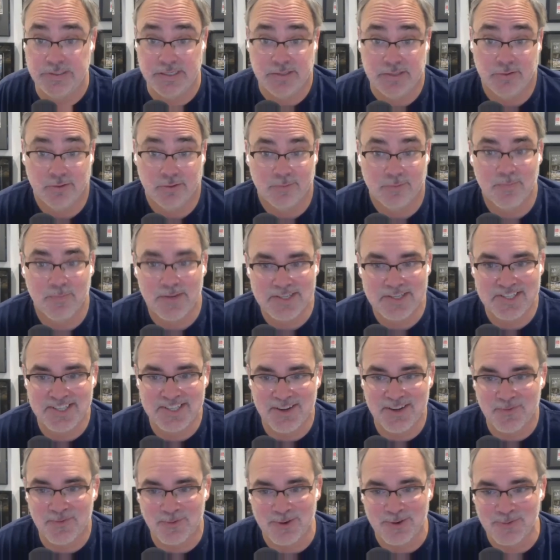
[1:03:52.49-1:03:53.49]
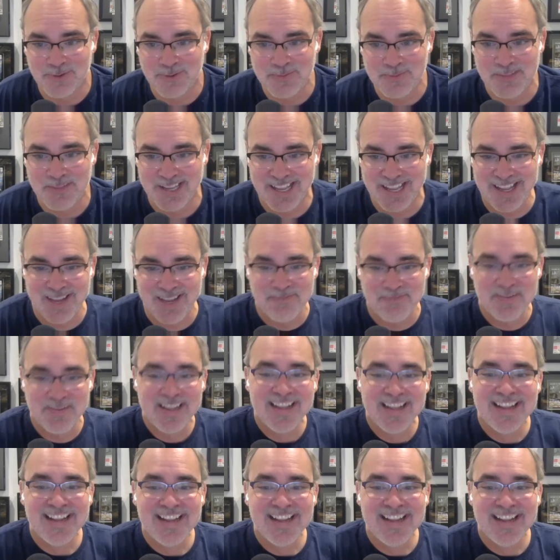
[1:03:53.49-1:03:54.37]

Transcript: didn't look much different from the game,